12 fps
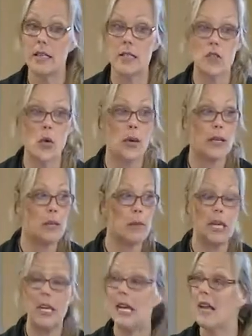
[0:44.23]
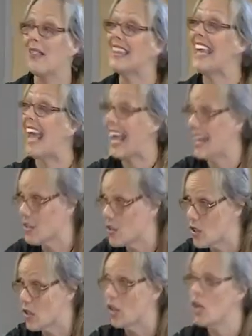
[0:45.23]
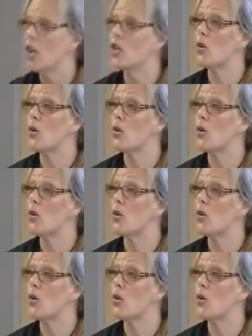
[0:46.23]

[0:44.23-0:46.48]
is going to be the answer